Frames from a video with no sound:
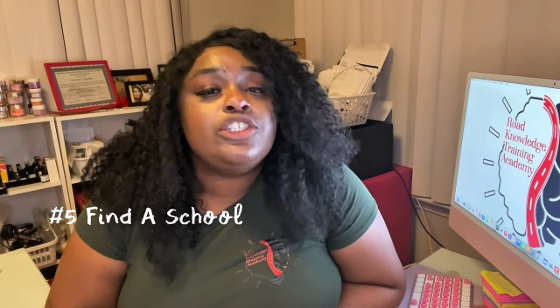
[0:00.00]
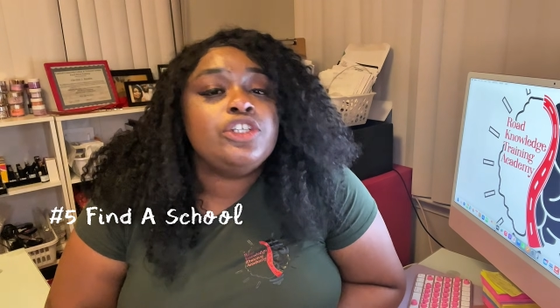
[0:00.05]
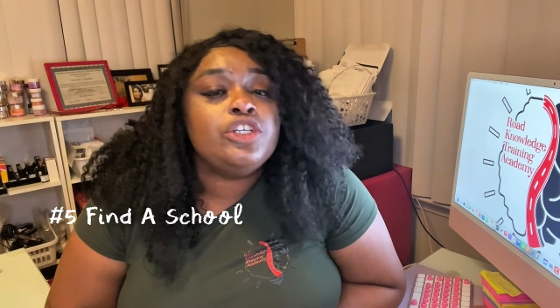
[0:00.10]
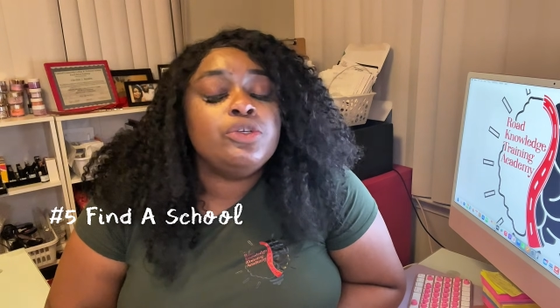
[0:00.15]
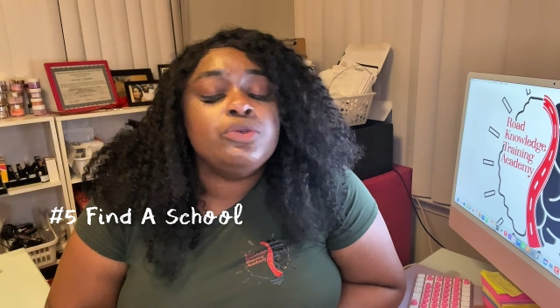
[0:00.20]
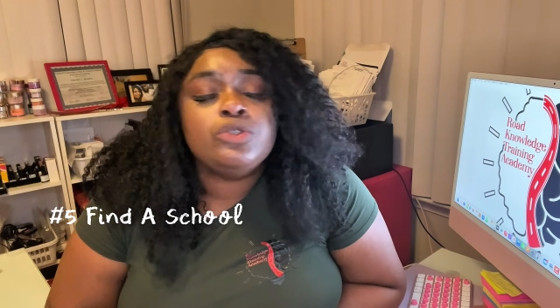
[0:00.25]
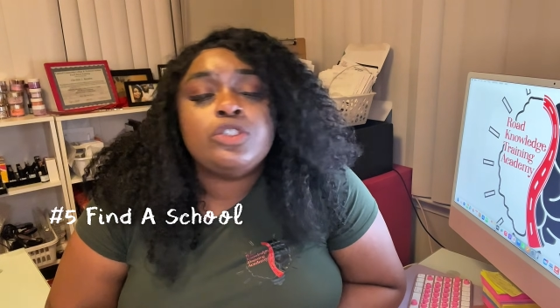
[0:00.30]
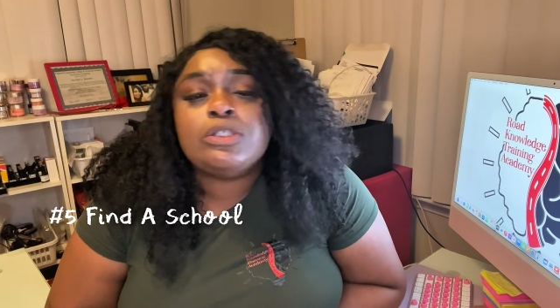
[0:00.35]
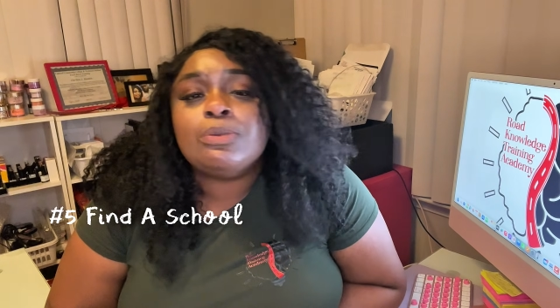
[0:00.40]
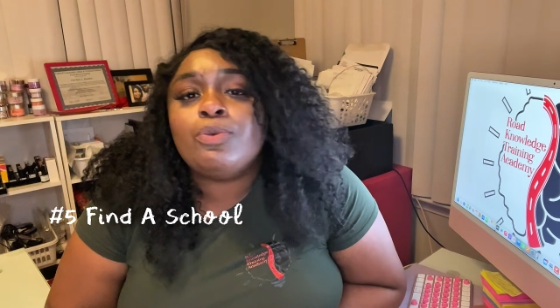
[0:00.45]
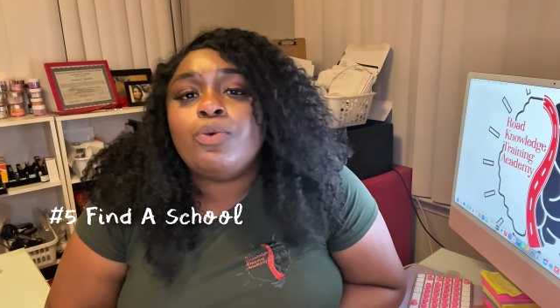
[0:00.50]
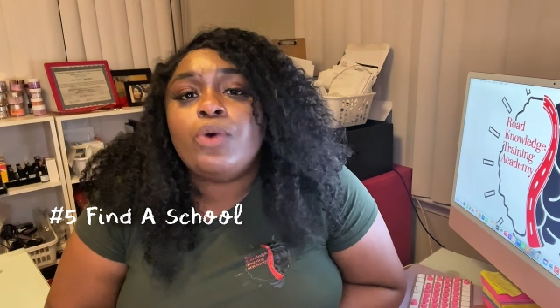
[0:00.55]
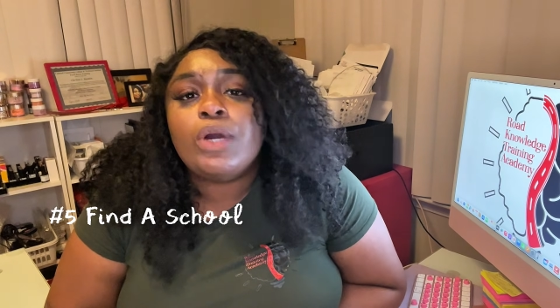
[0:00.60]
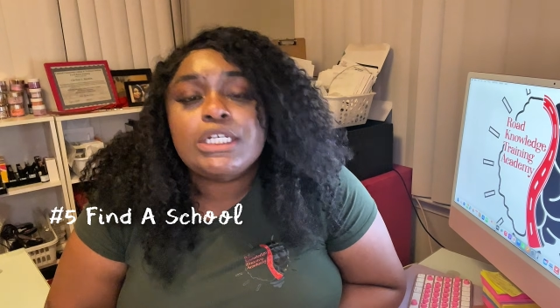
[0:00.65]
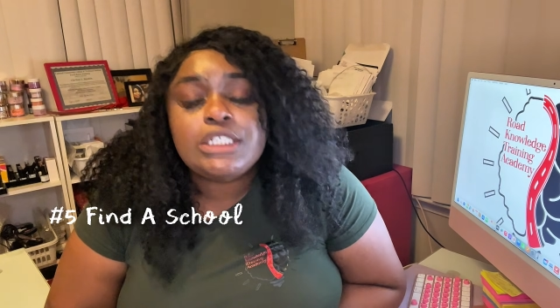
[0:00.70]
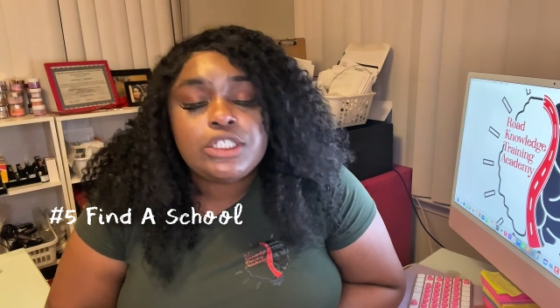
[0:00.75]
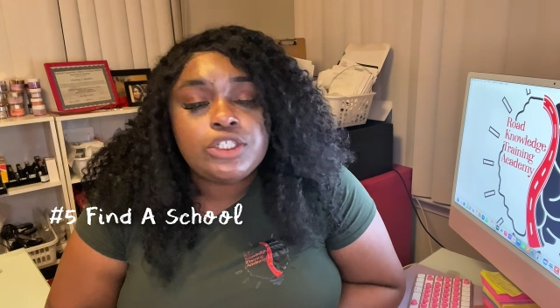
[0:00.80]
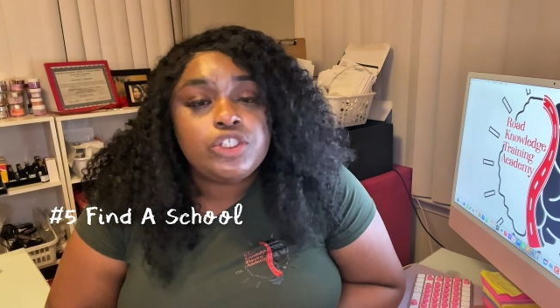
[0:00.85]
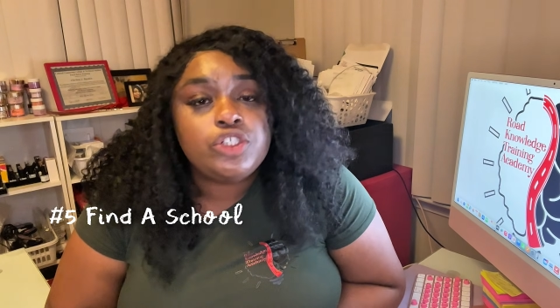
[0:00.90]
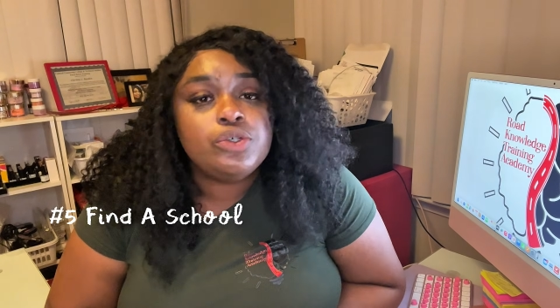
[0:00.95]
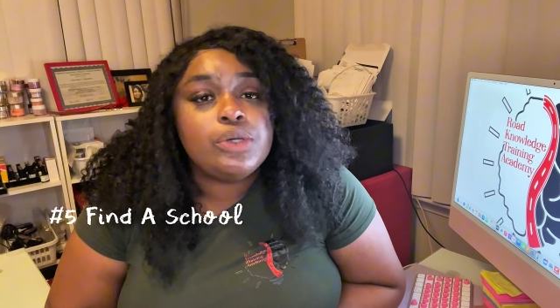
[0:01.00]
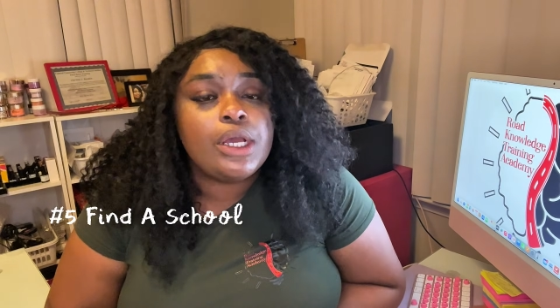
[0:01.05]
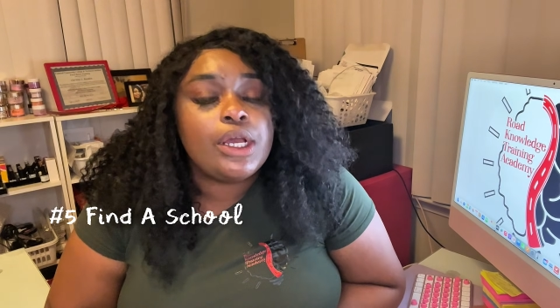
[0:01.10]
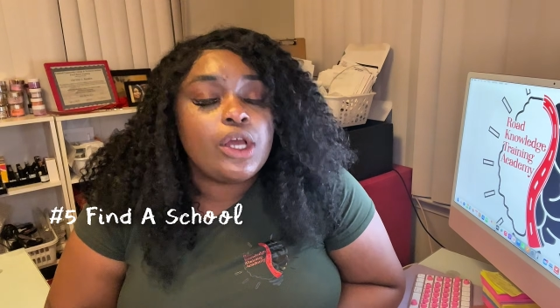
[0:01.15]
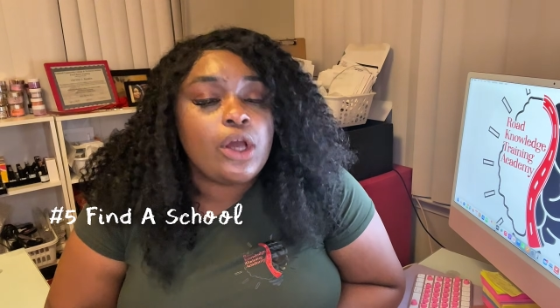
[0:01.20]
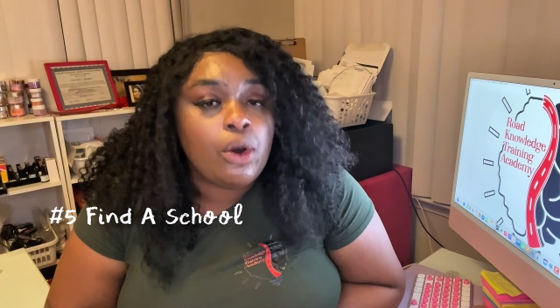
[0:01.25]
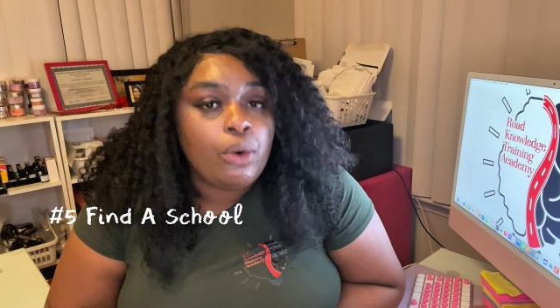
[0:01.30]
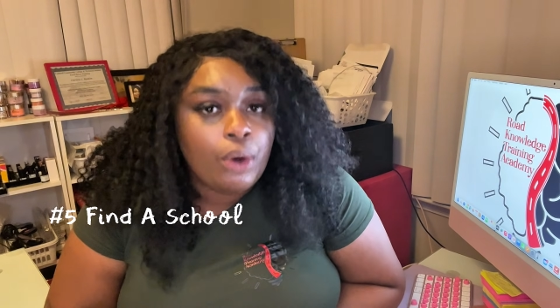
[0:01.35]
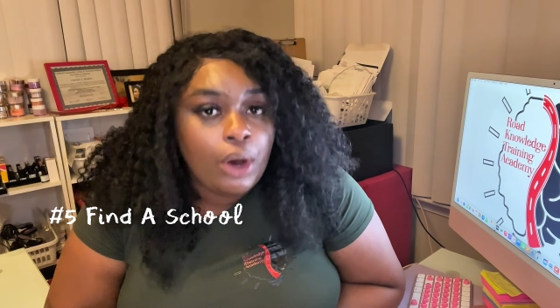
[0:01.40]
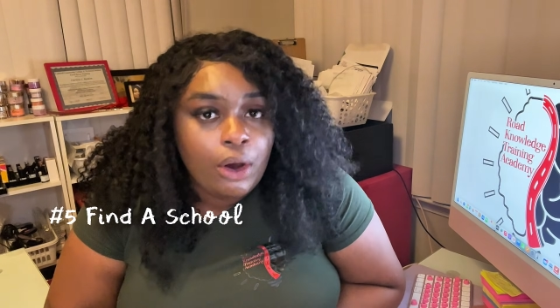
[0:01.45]
you some questions you can
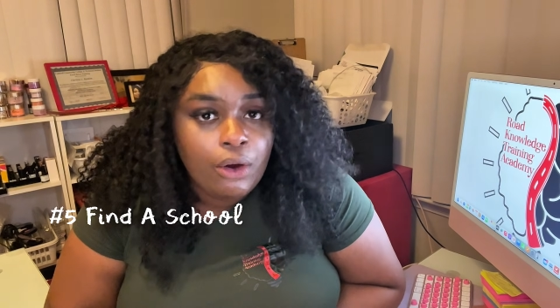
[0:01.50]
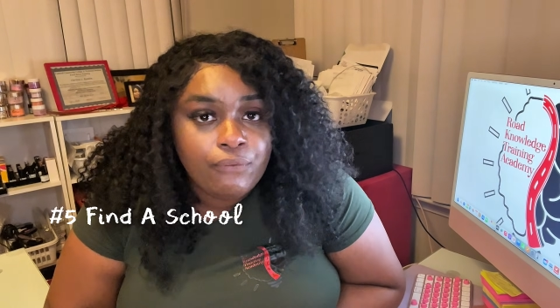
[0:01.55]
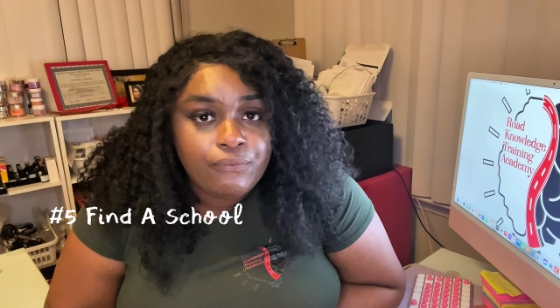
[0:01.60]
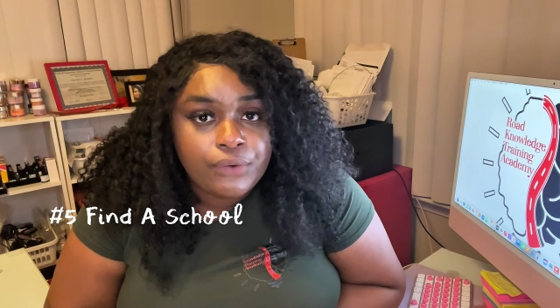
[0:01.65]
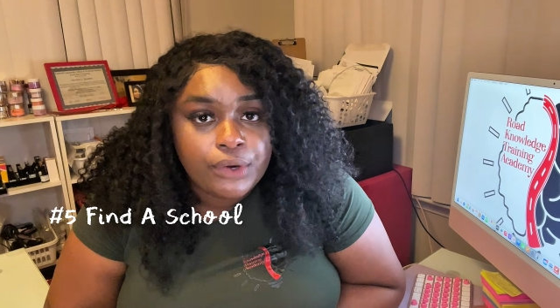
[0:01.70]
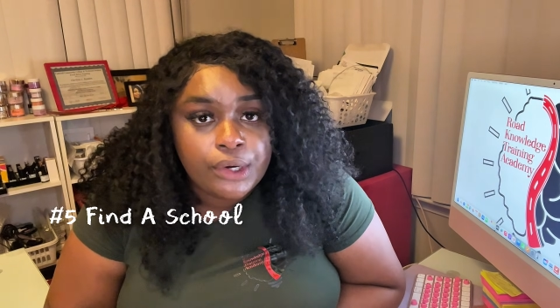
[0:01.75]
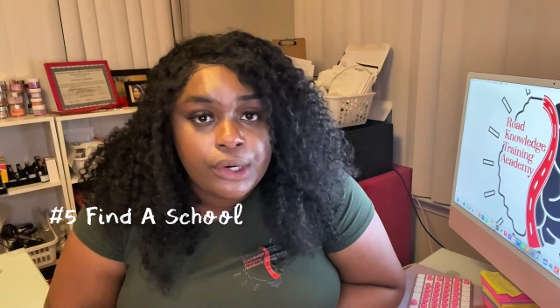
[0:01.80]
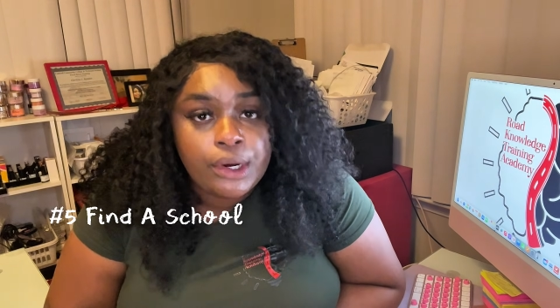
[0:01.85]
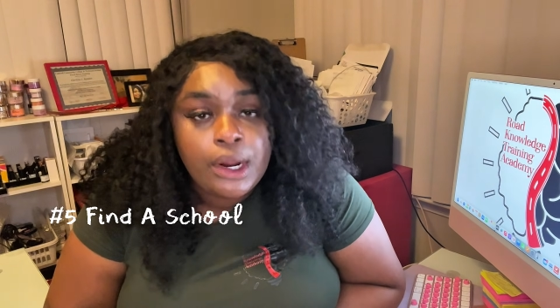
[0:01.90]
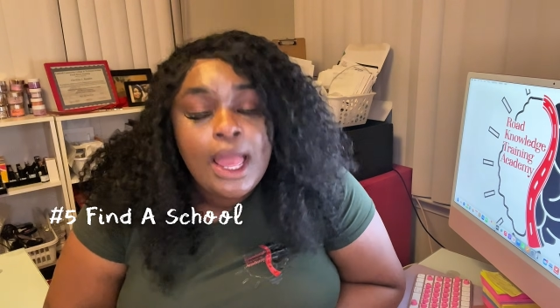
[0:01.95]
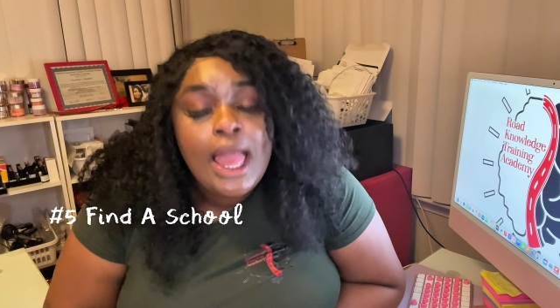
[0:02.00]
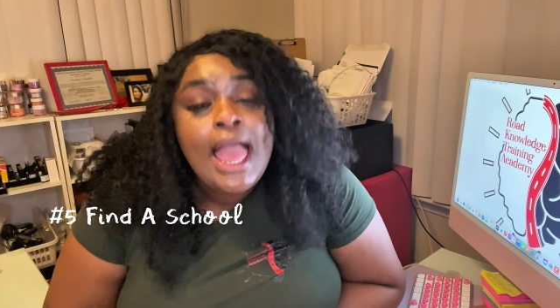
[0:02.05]
go over